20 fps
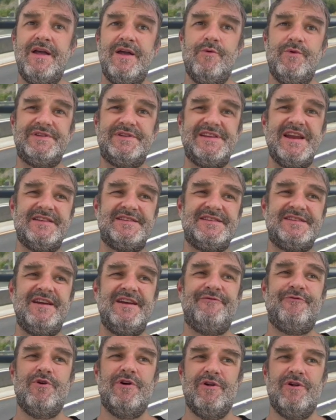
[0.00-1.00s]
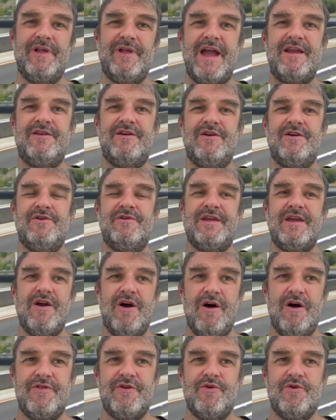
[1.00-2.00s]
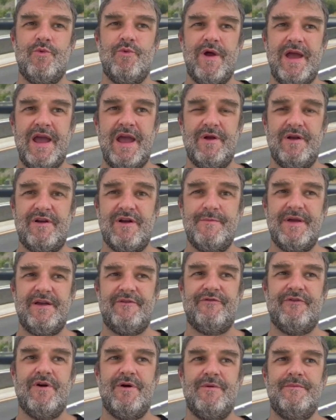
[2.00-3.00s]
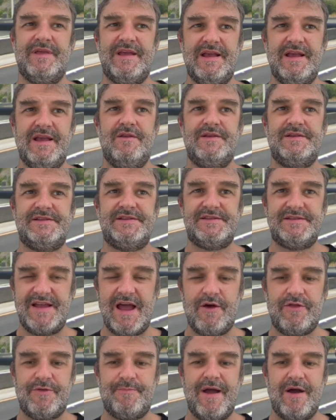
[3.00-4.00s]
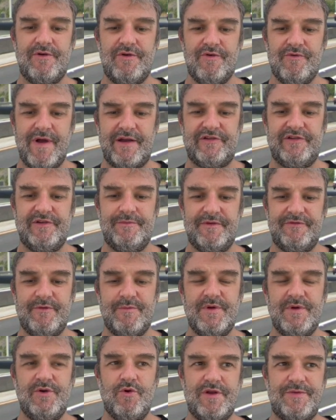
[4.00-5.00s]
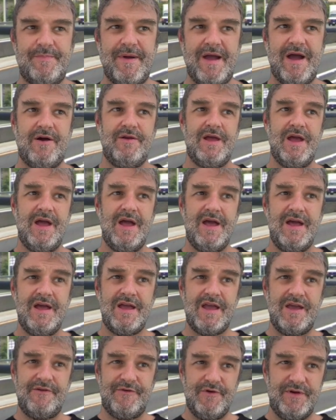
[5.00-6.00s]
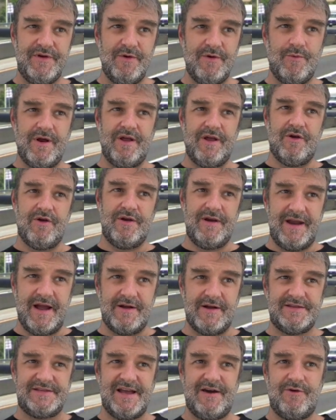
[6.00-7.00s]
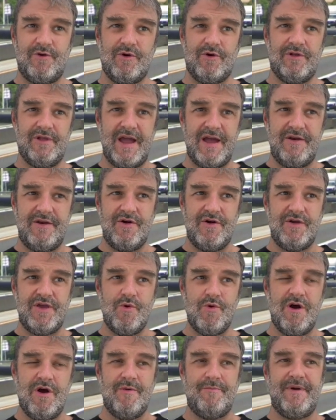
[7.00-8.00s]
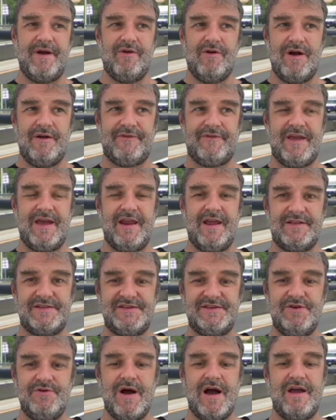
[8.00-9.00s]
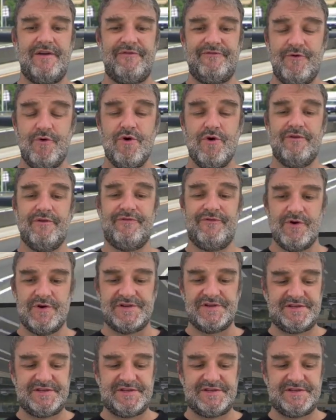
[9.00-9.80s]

It was not signed for Orlando the other way, coming from the southbound direction, but from the northbound, if you did want to go to downtown Orlando, you are better off getting to I-4 first.